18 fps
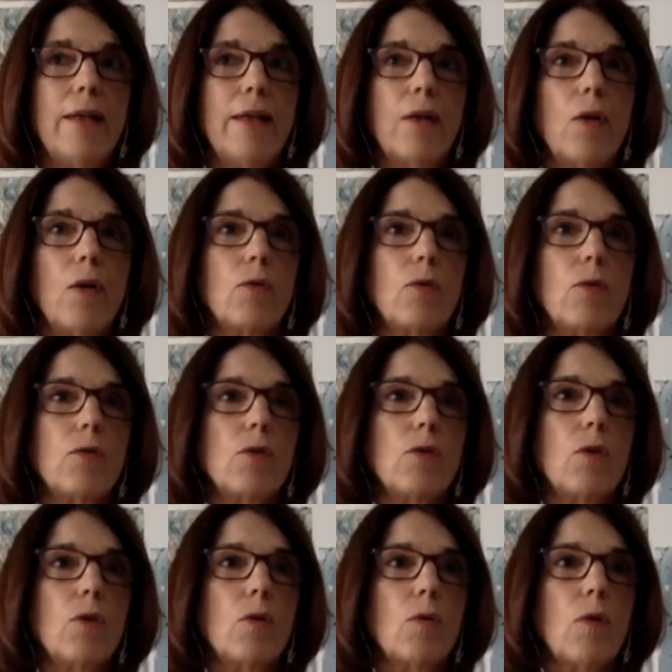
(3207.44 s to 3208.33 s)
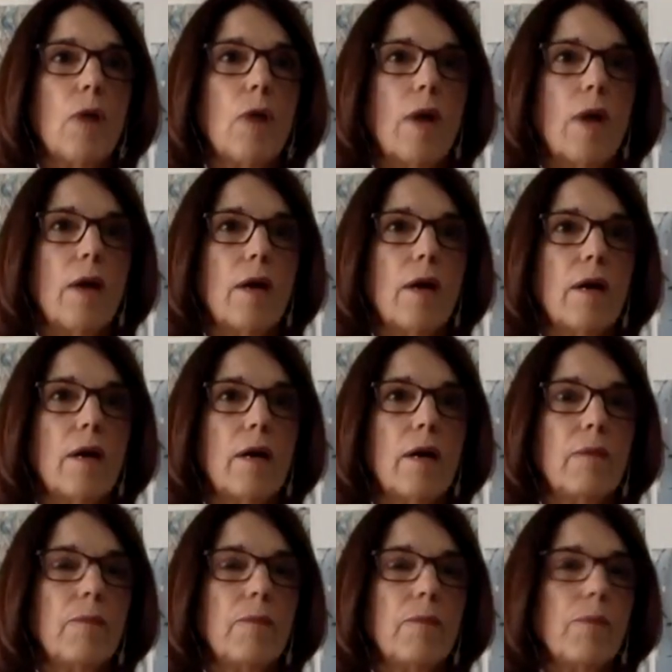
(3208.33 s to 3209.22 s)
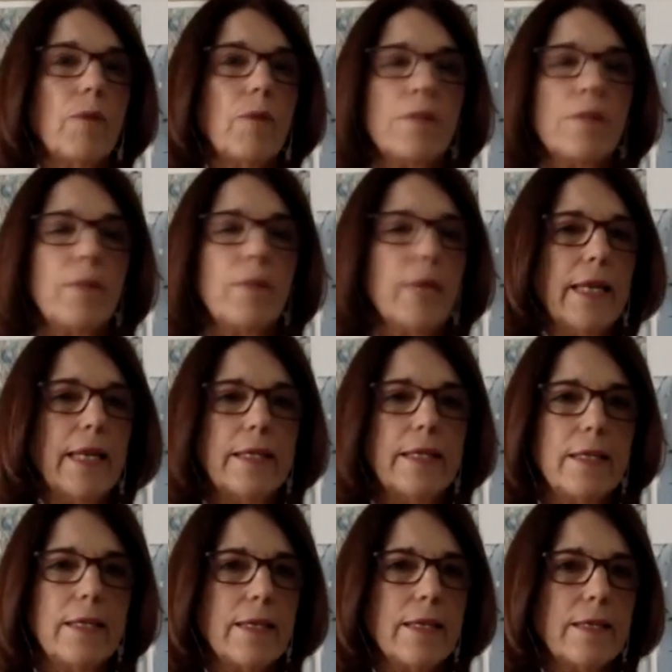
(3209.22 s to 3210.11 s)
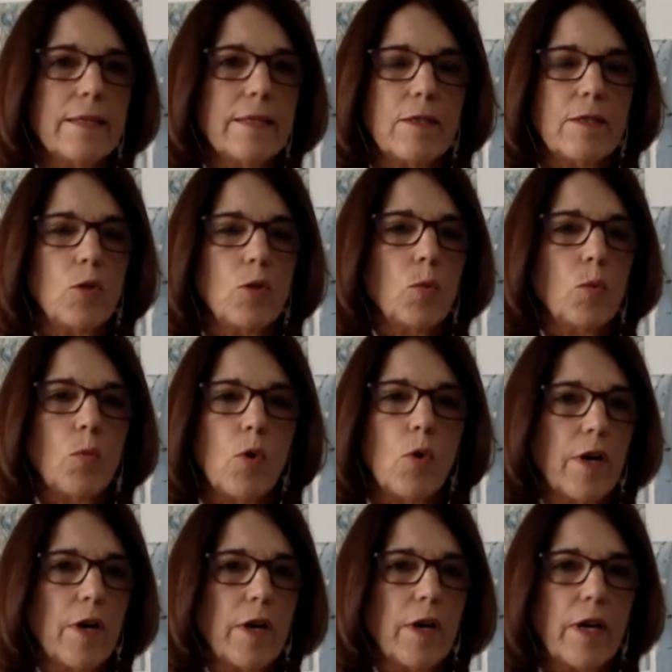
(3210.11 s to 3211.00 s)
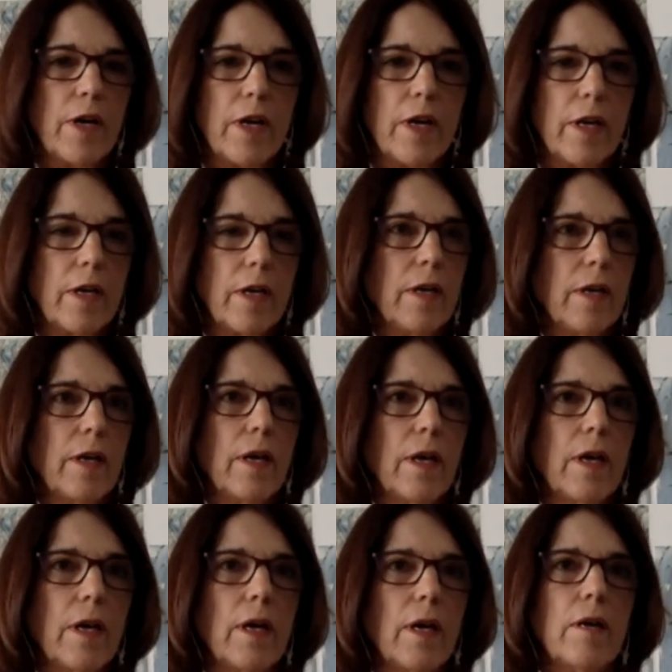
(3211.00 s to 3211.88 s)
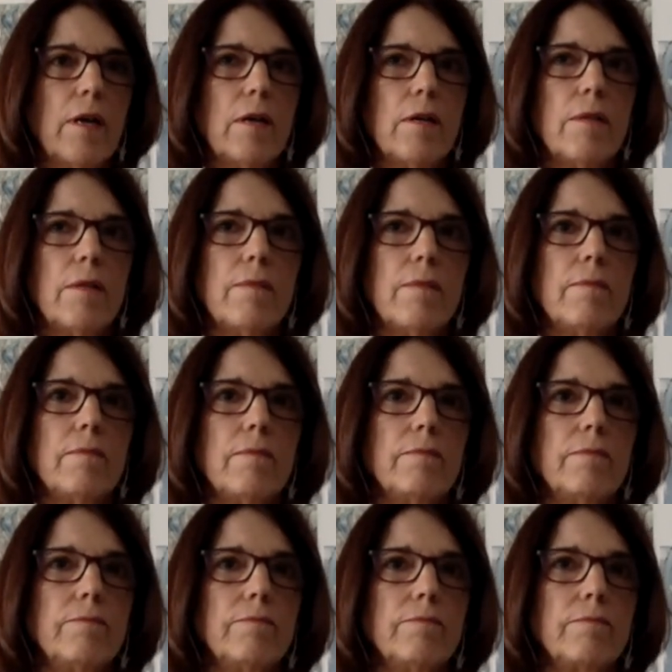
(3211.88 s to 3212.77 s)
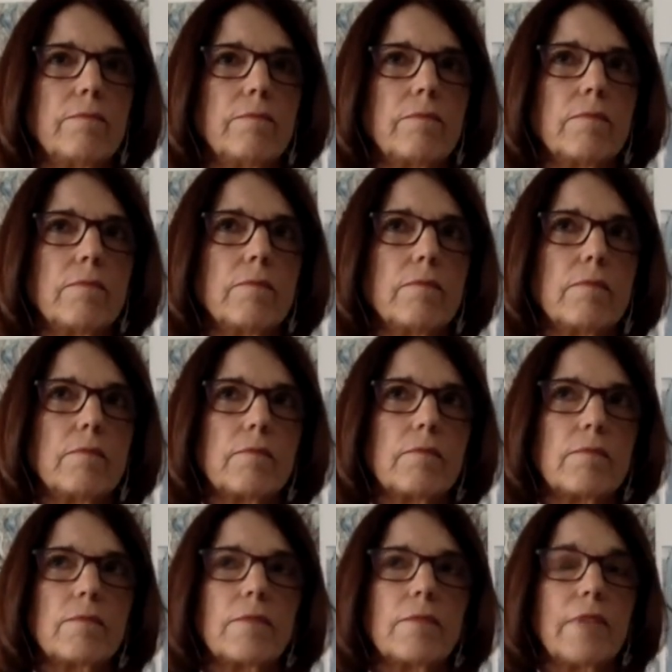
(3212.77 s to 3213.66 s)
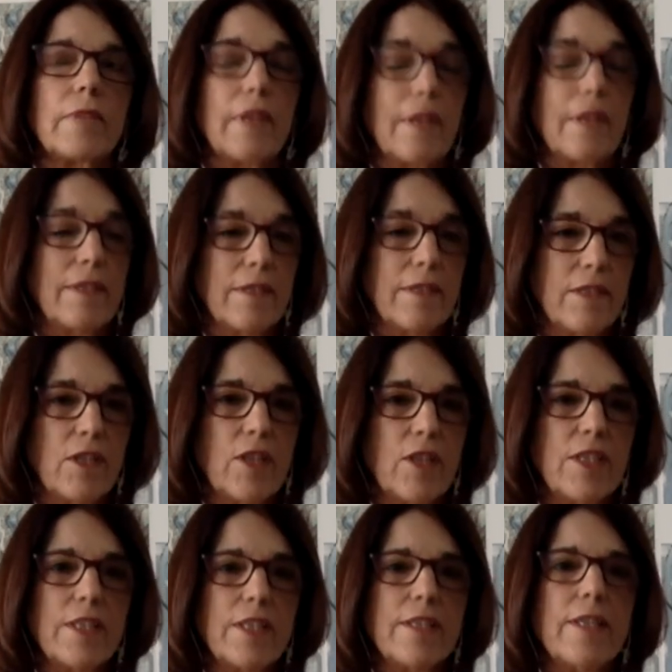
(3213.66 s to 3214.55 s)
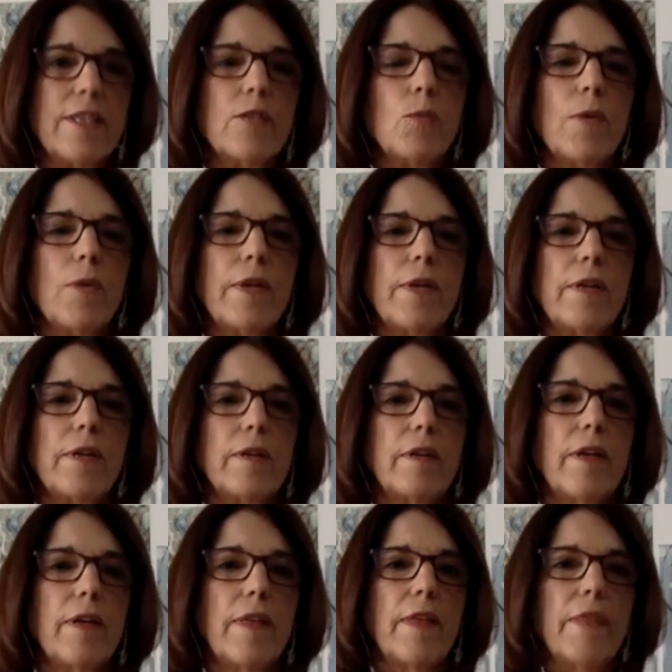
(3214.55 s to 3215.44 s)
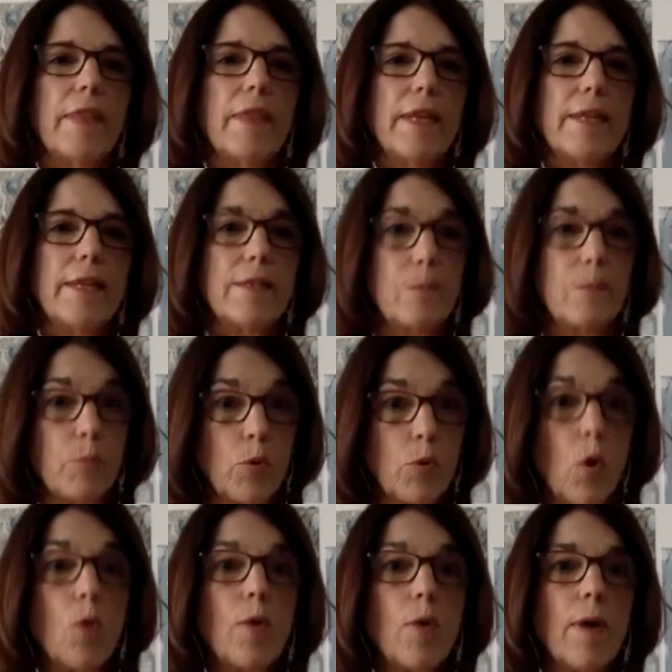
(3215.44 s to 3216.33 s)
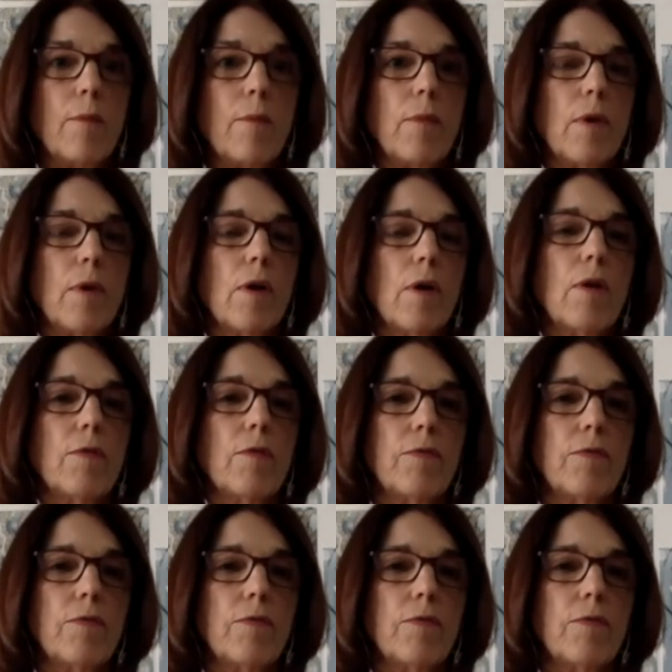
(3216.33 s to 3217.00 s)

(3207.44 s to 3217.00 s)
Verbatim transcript: and also uh, possibilities to work um, such as this one. That is a program of